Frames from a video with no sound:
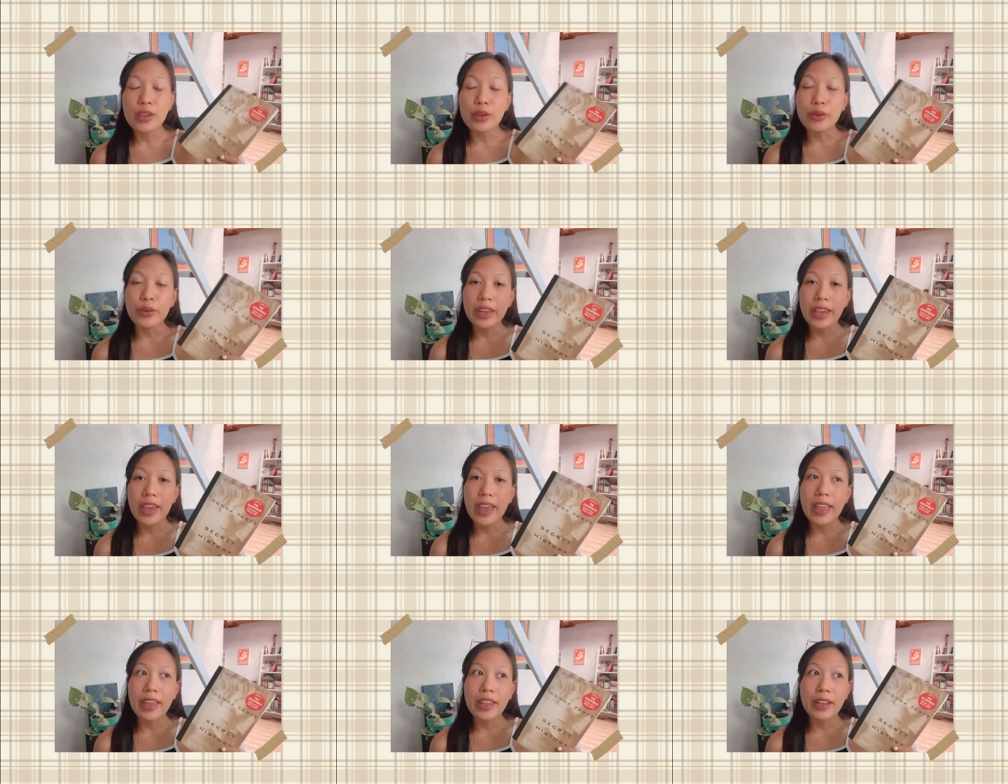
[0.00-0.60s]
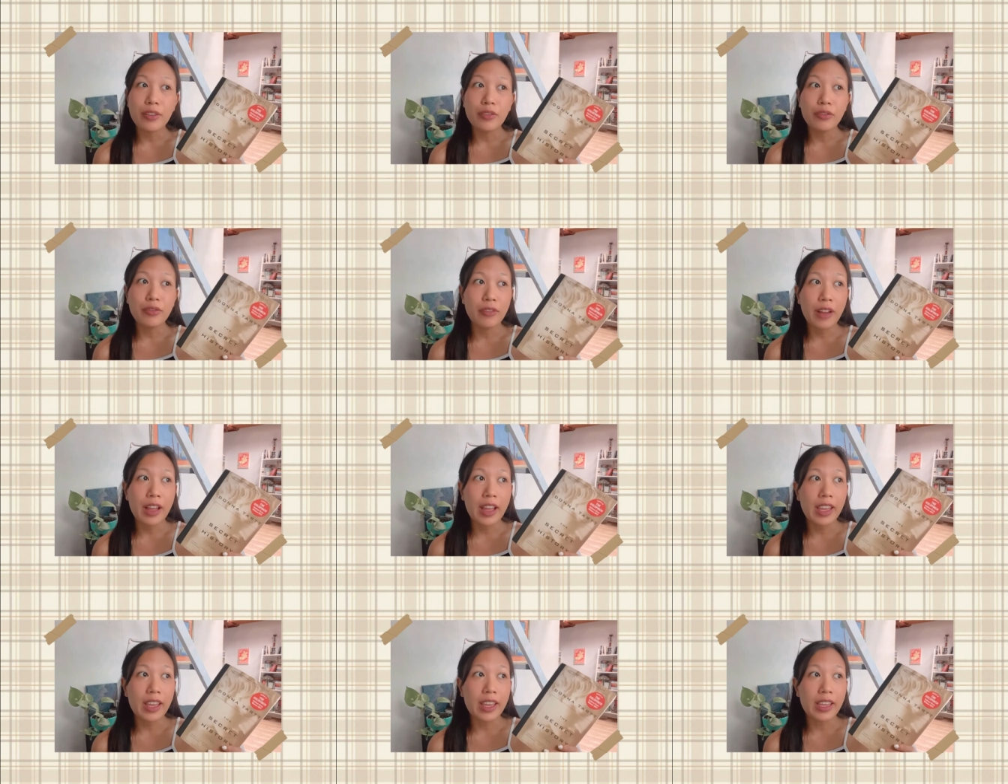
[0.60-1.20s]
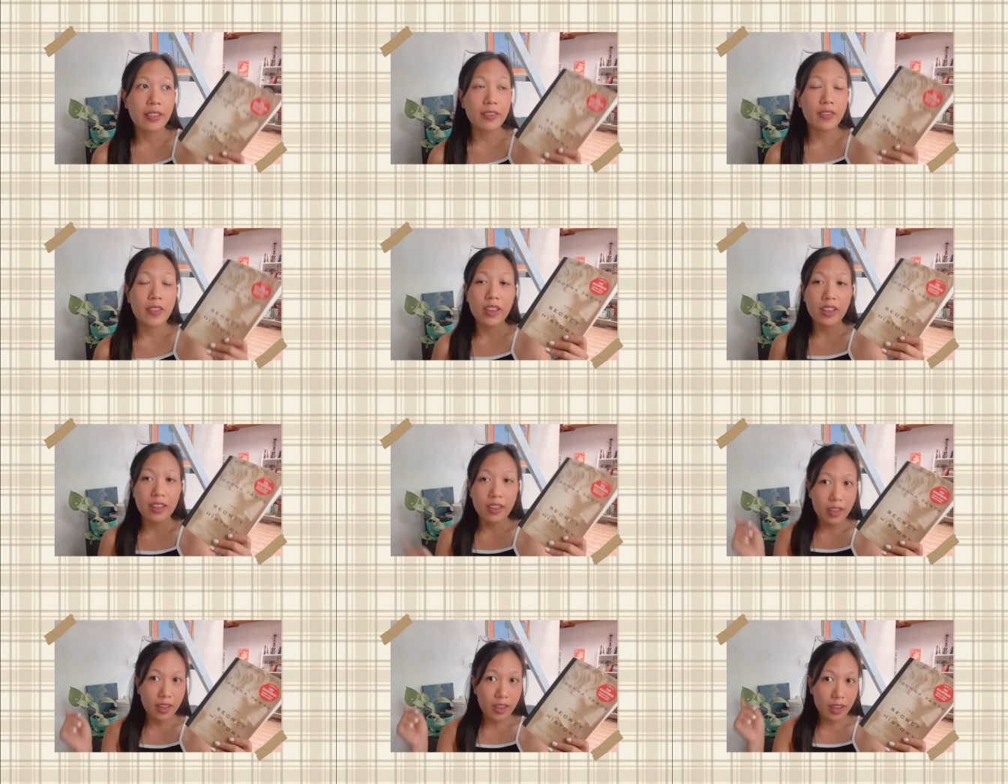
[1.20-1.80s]
you can find
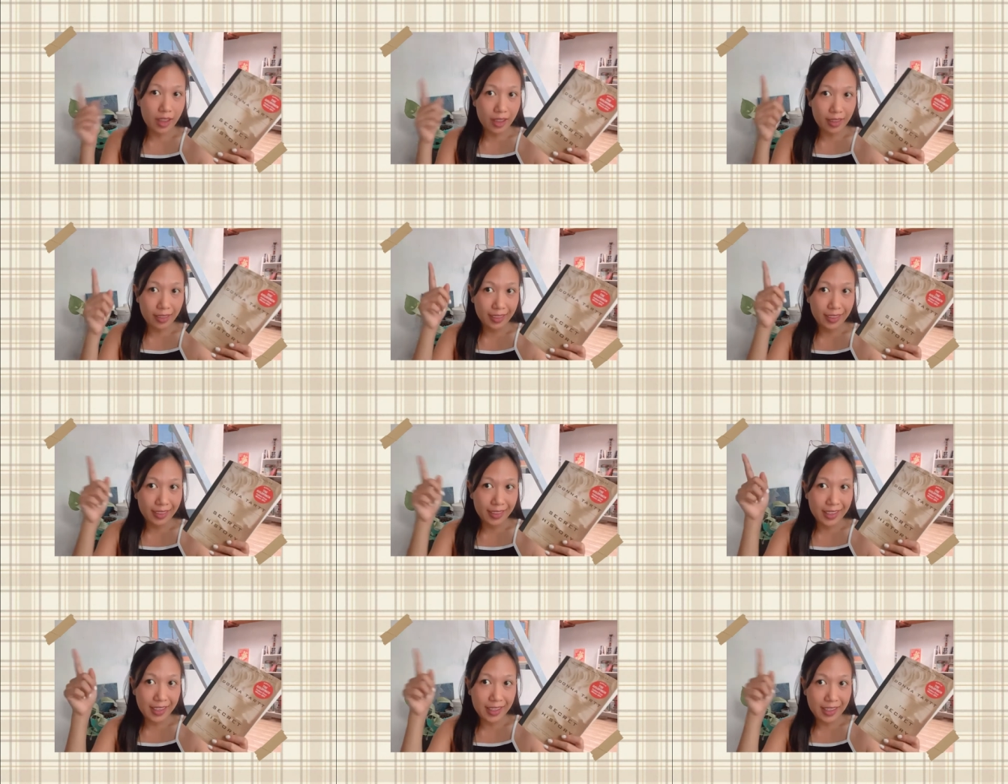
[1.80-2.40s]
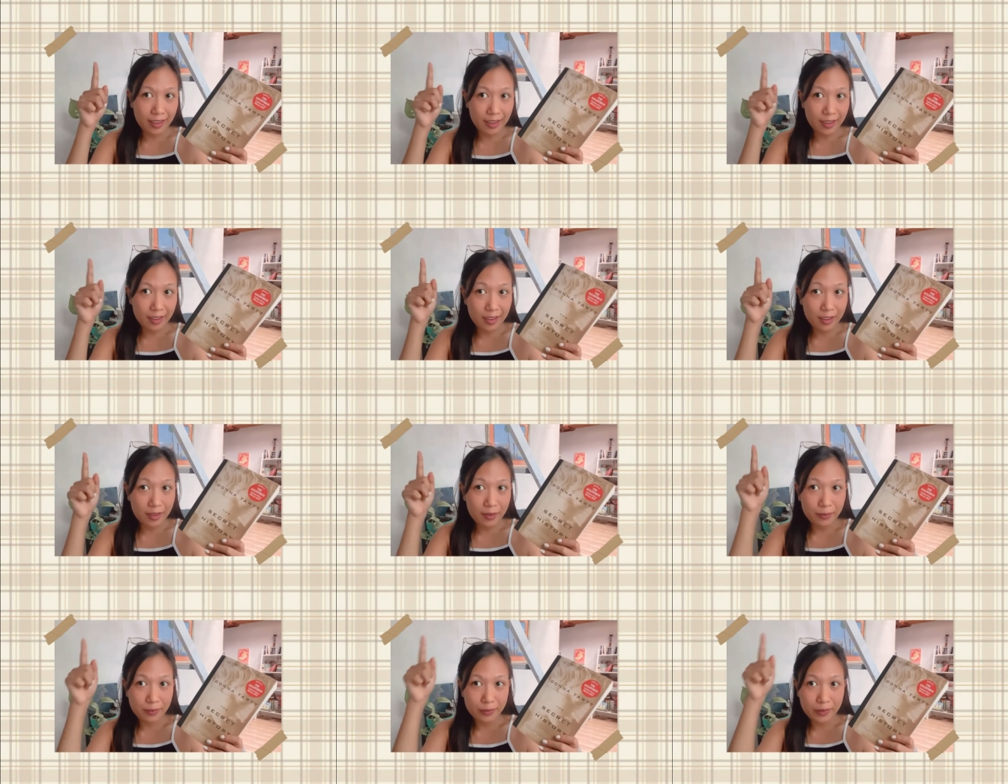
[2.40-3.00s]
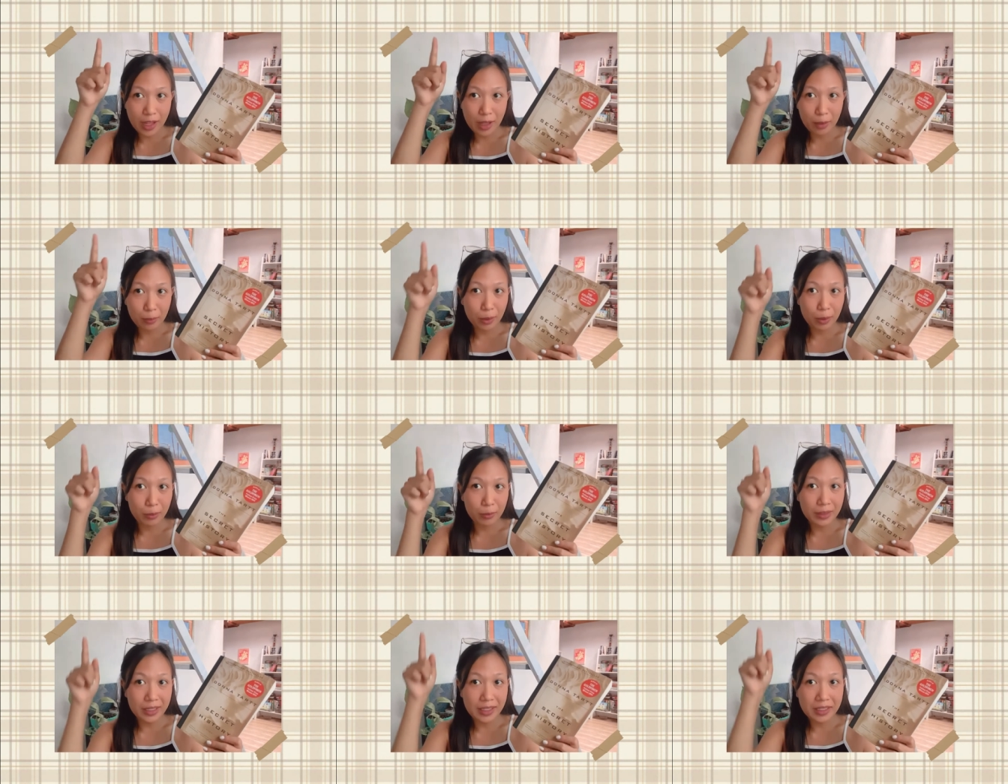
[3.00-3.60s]
it here. I'll
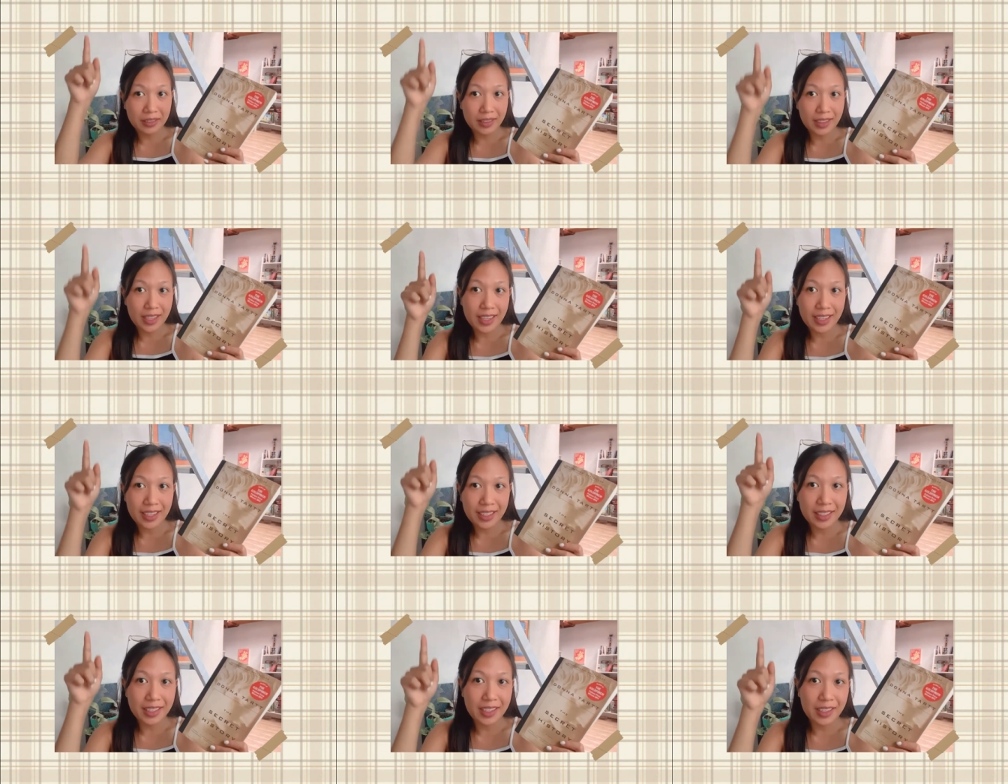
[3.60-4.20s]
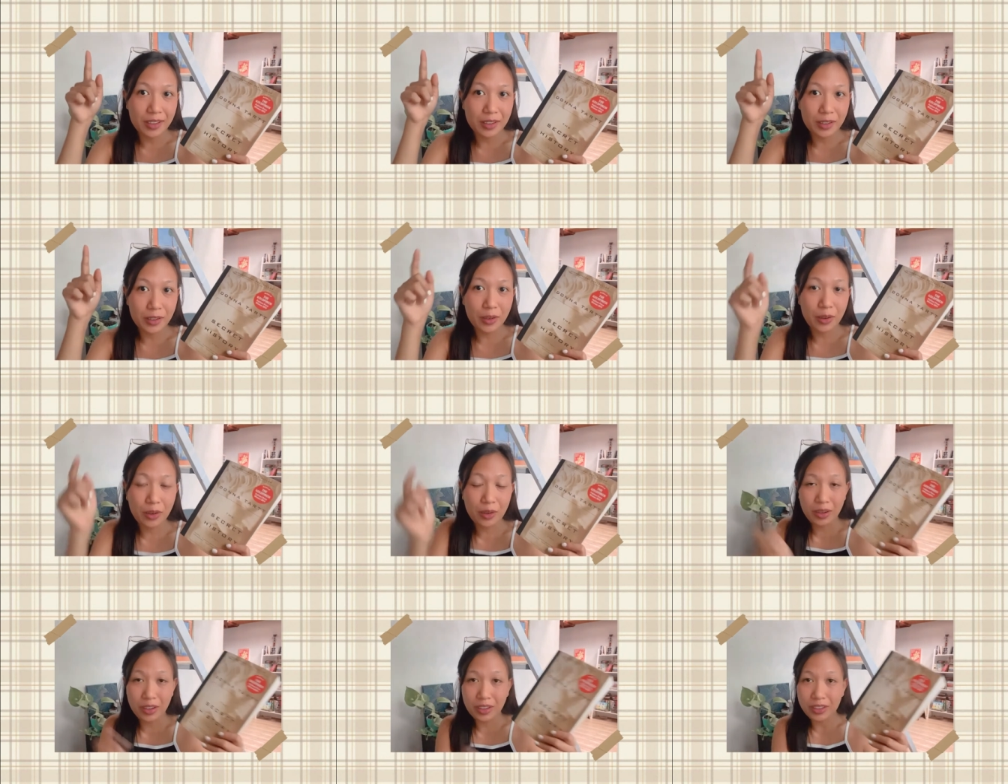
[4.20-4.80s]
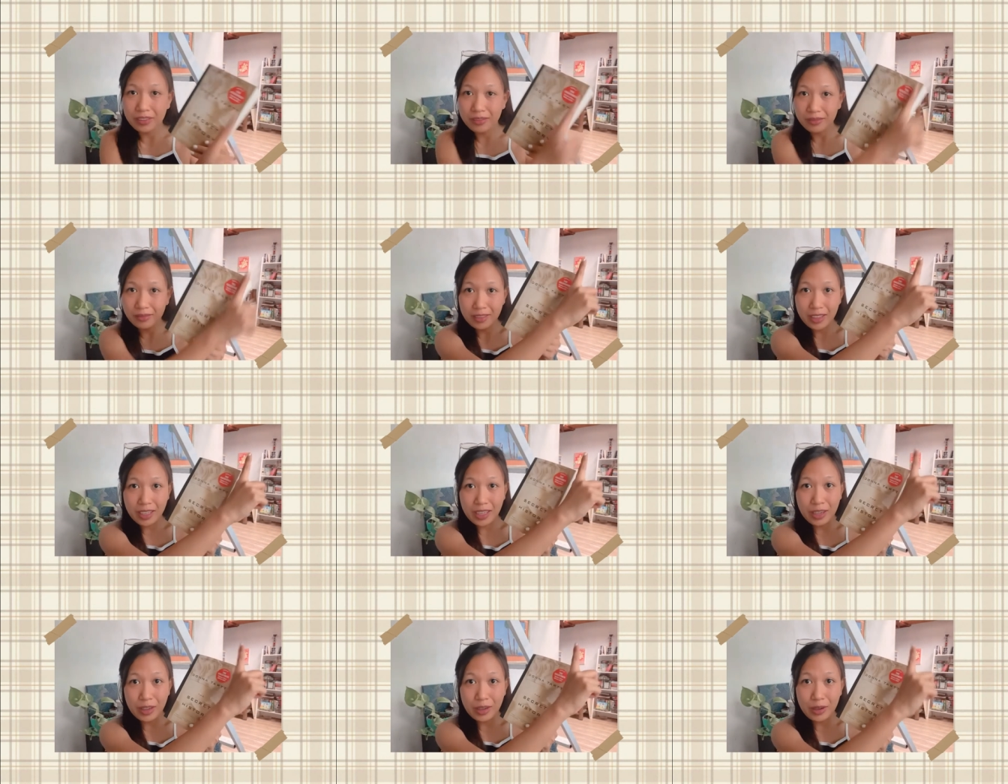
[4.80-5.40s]
probably link it here or
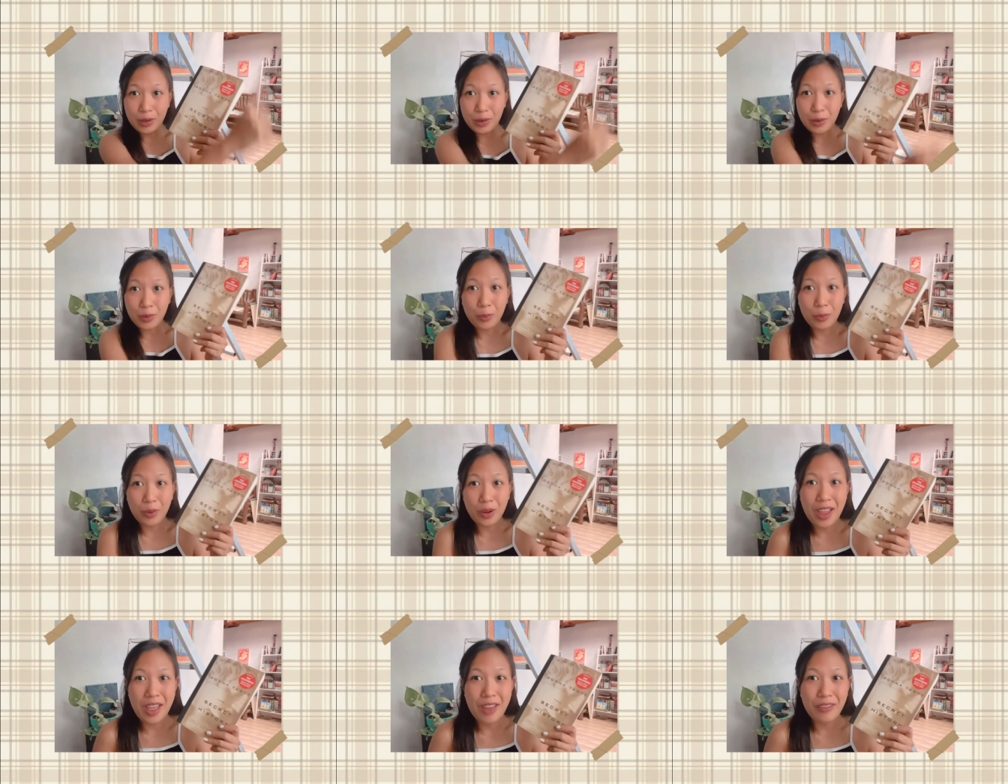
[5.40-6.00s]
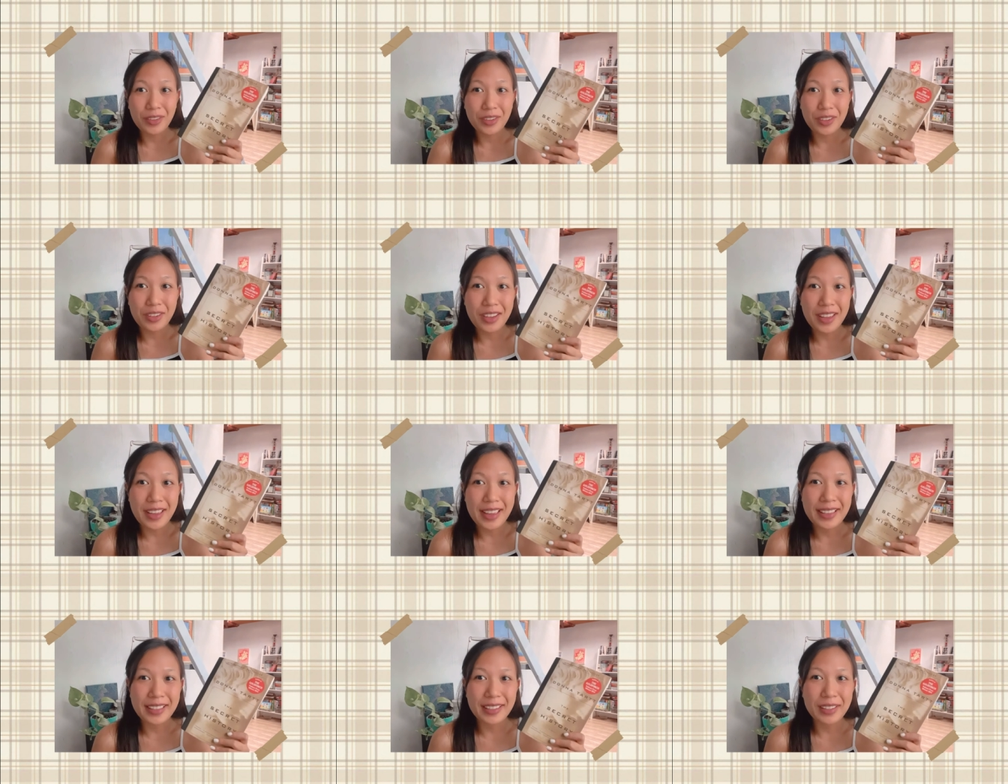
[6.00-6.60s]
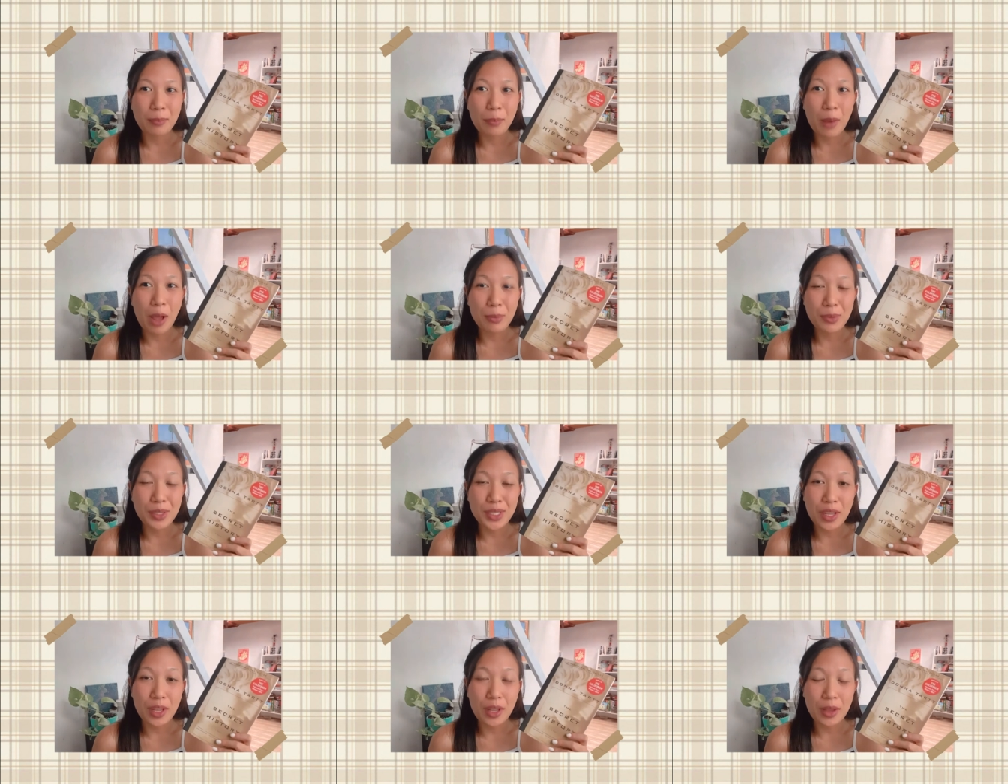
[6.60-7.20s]
here wherever it
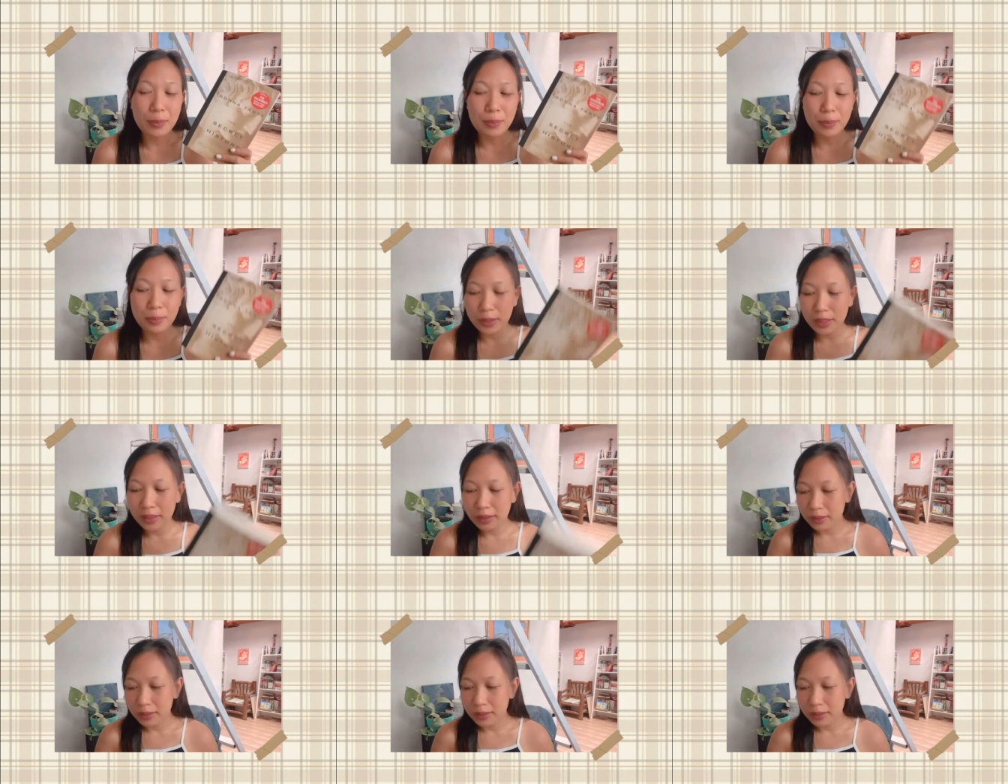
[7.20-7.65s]
pops up.